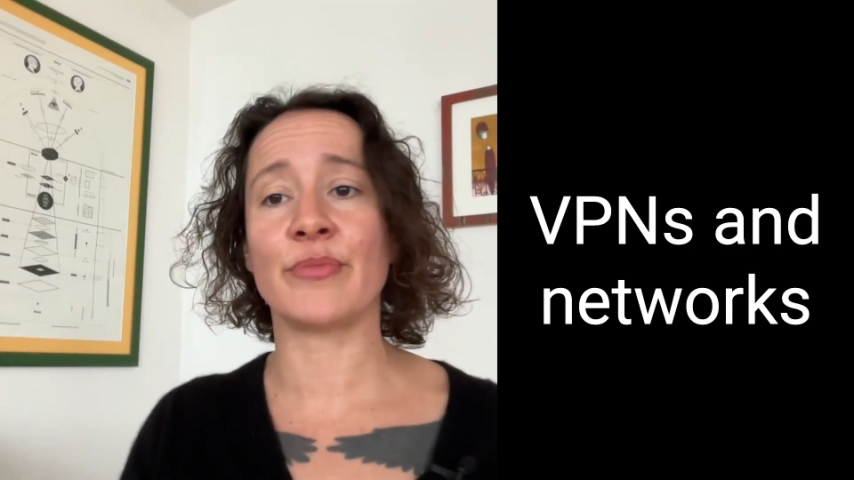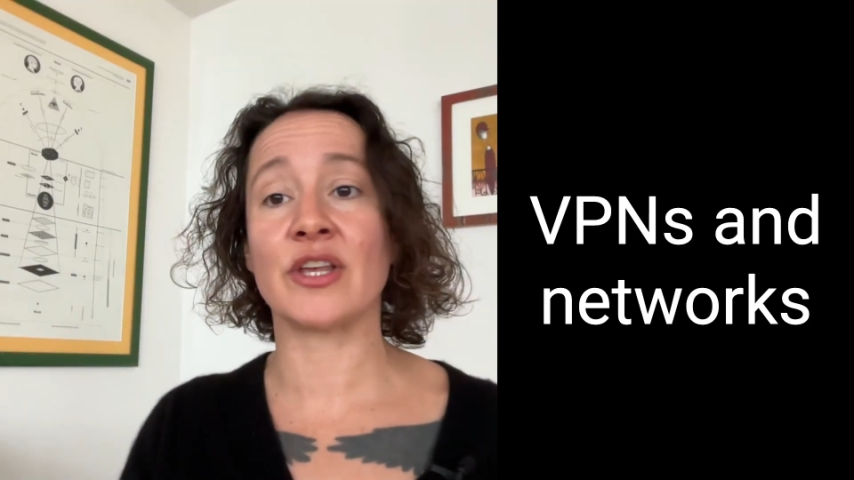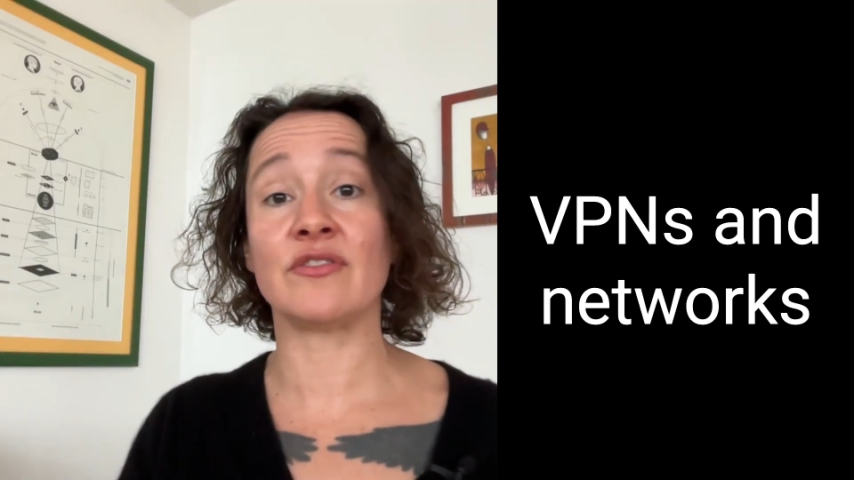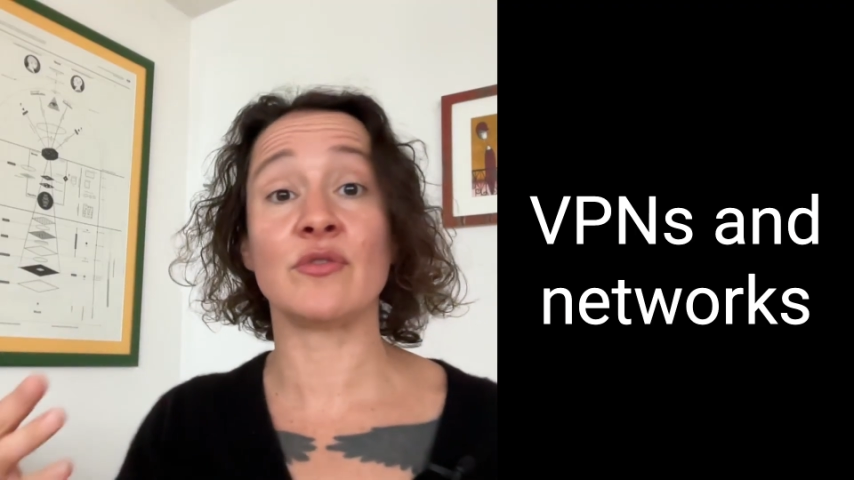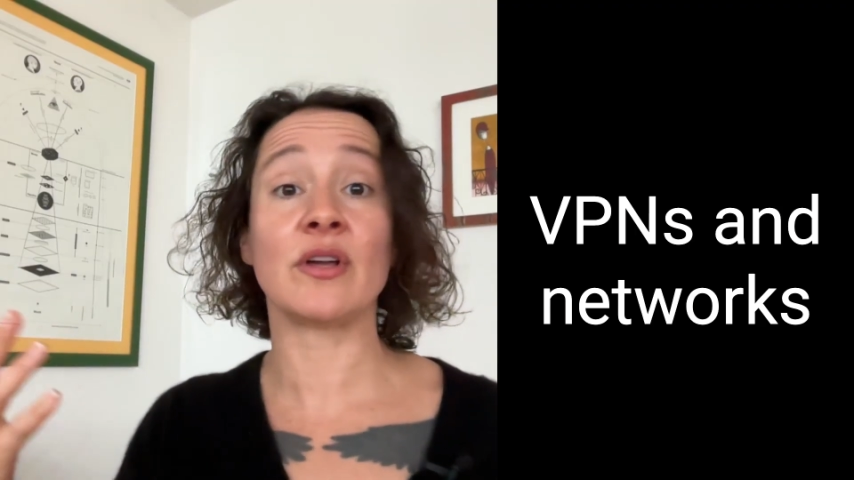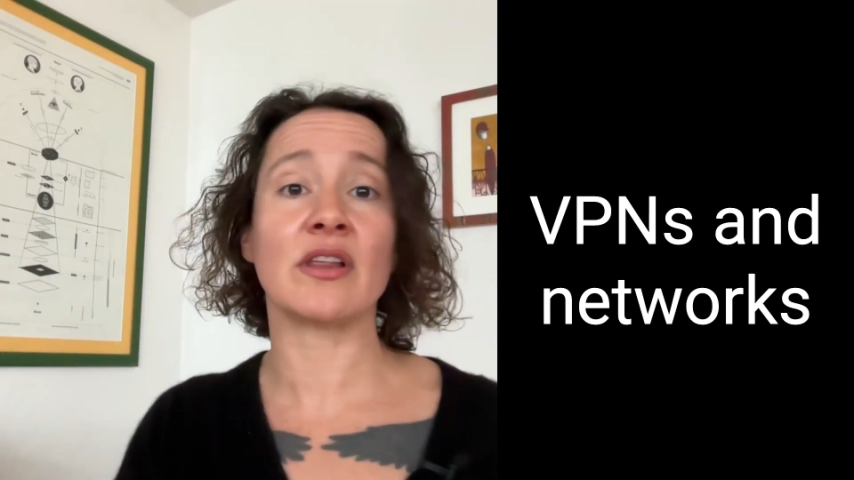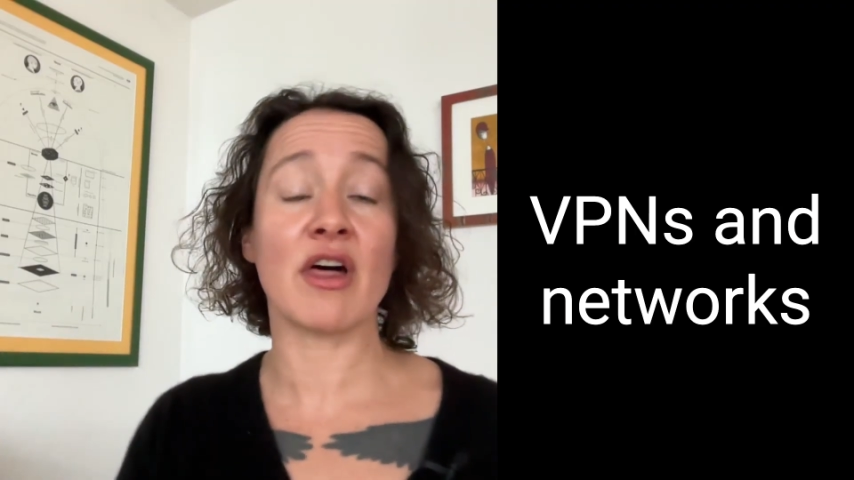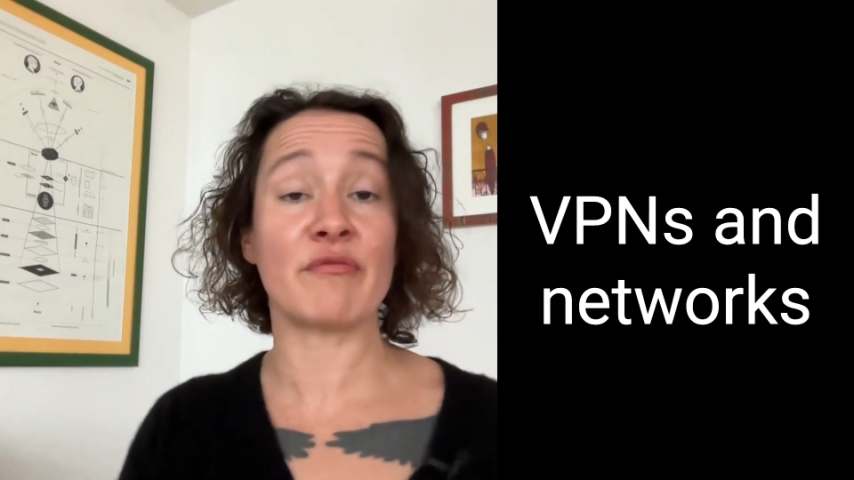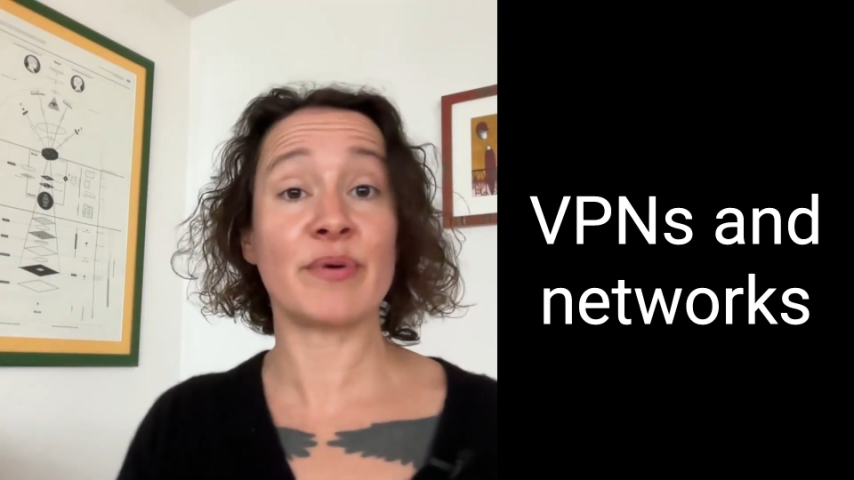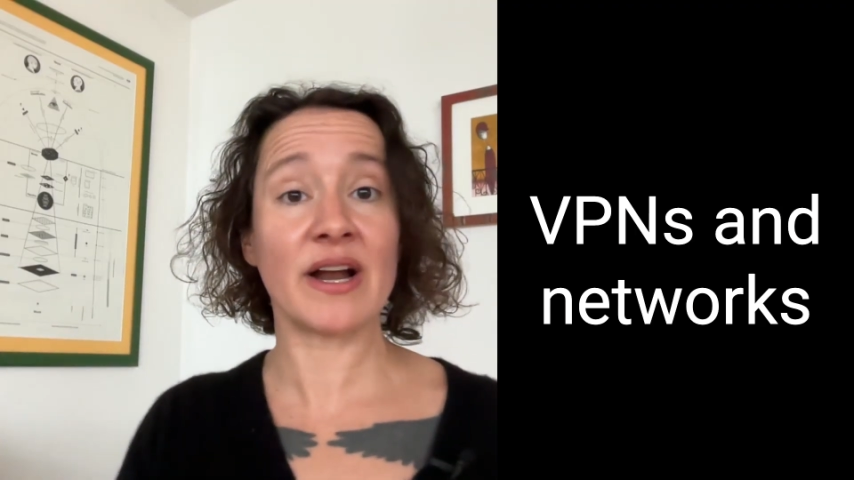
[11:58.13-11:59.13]
is doing a lot
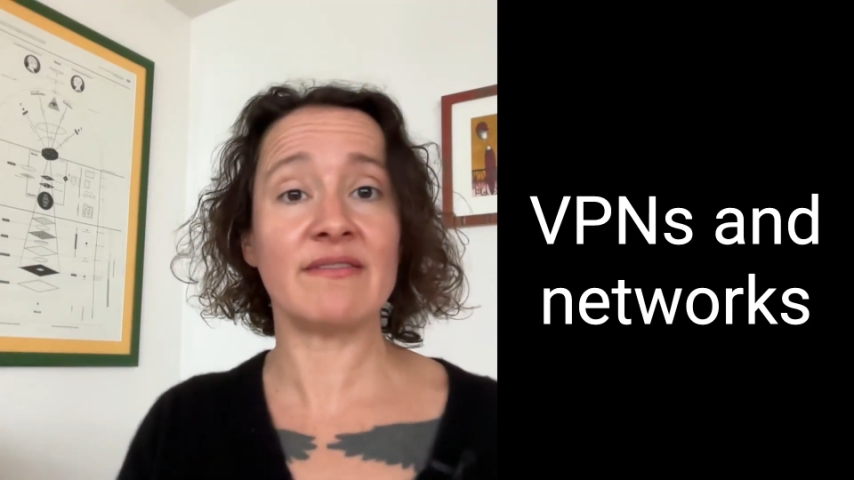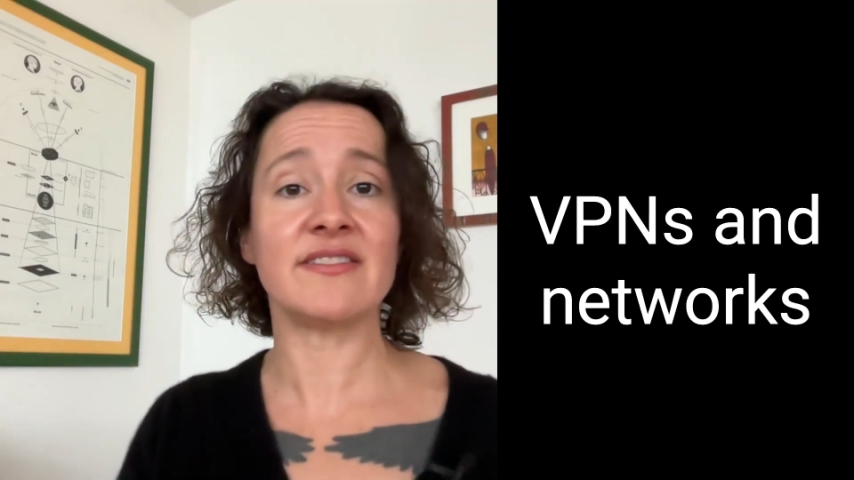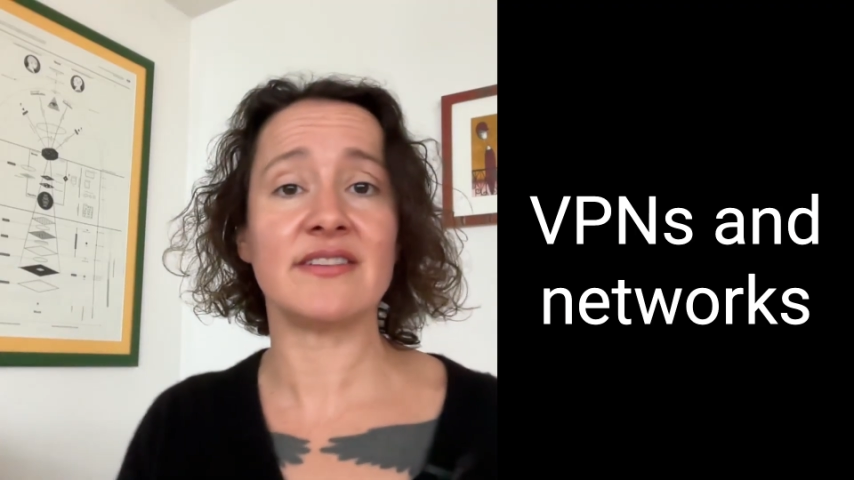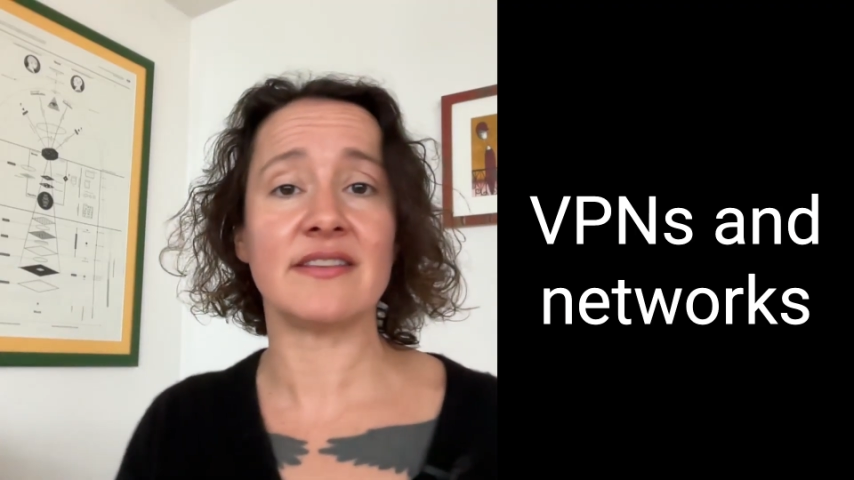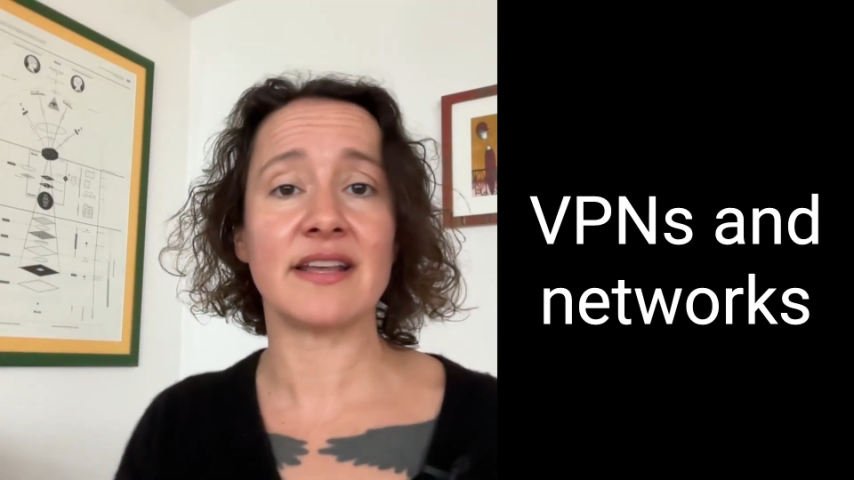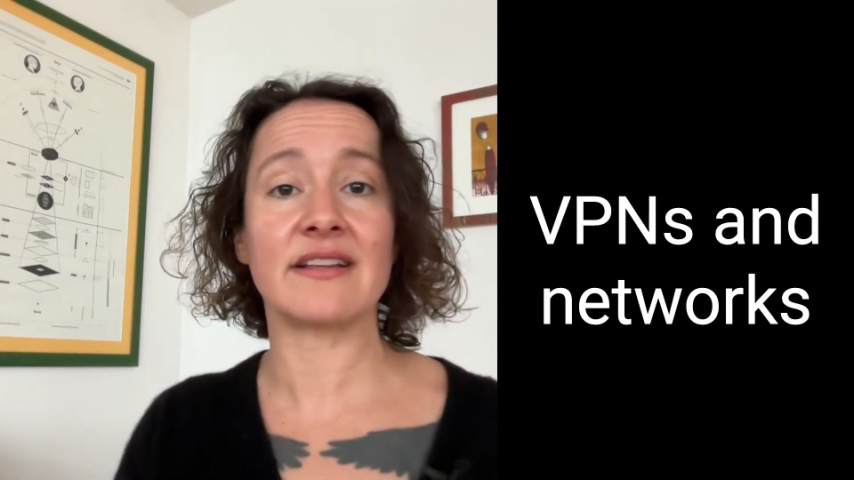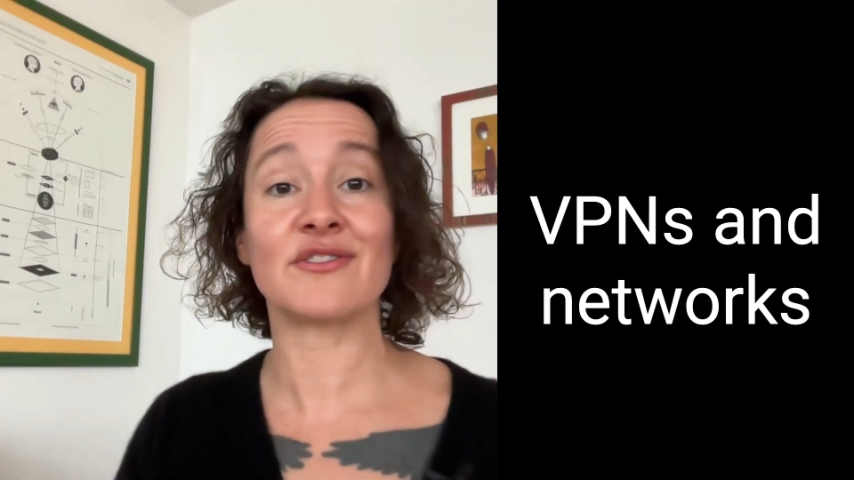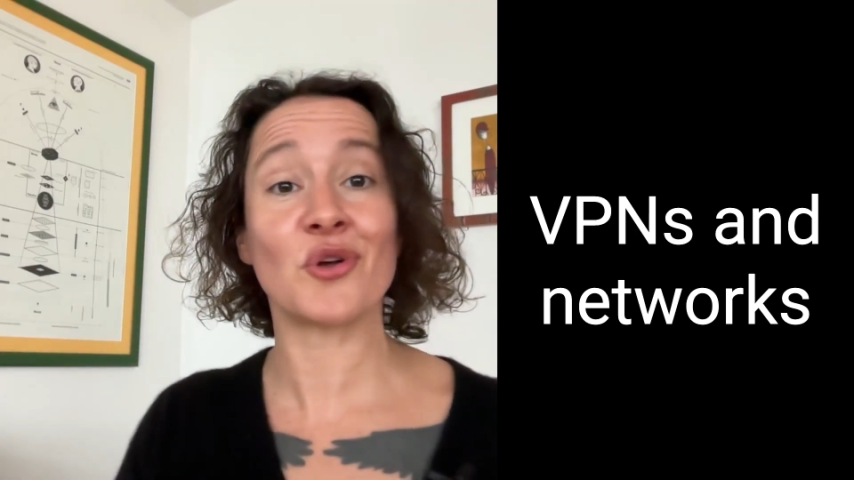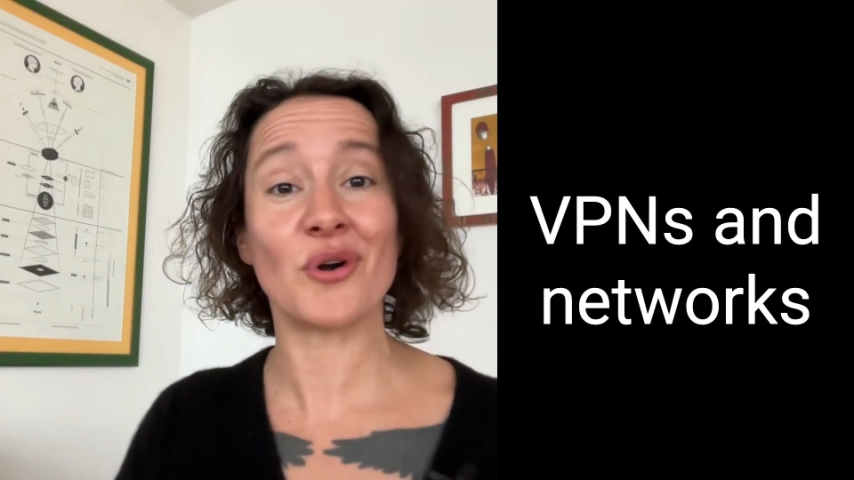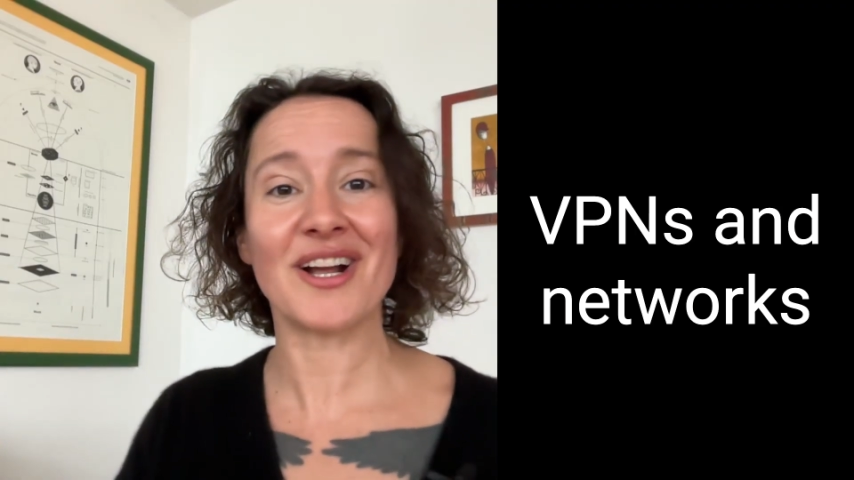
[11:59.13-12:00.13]
of privacy things
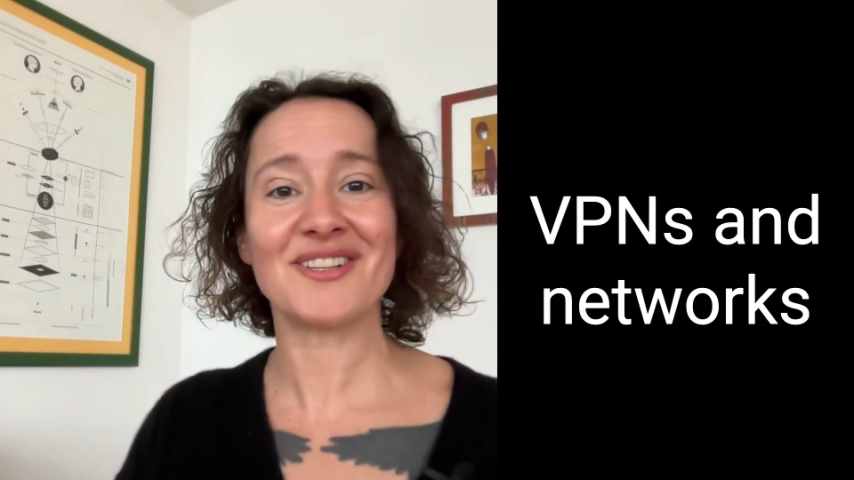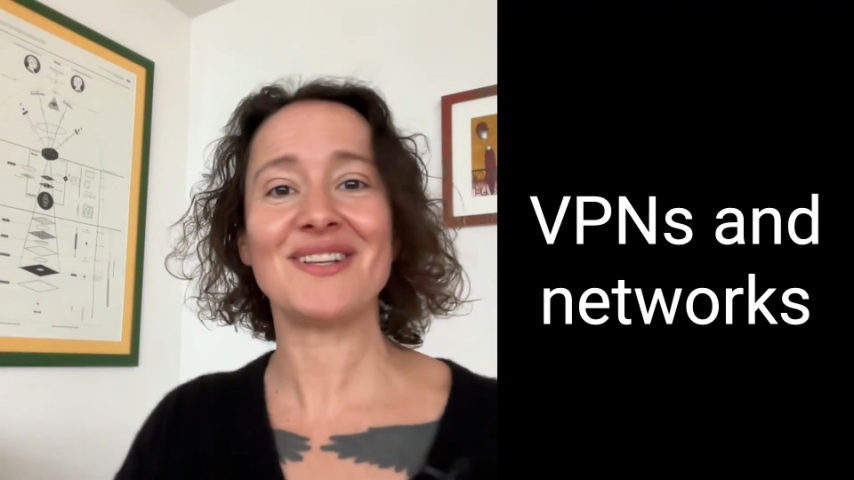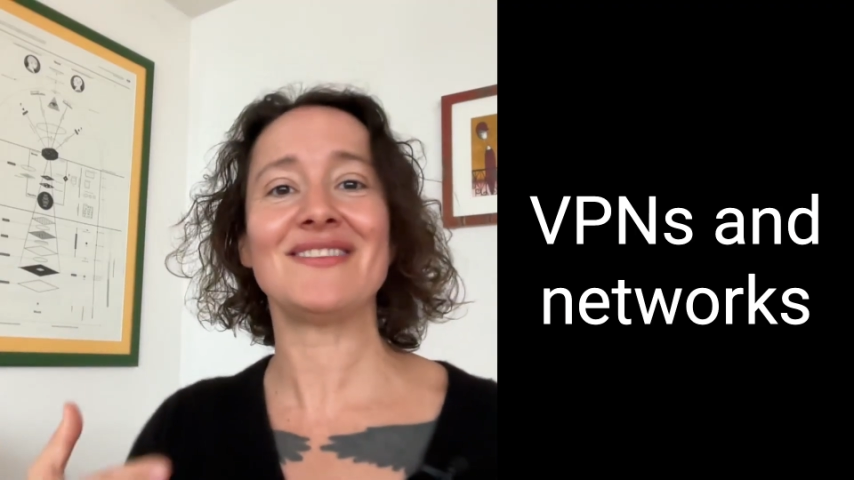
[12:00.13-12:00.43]
correctly,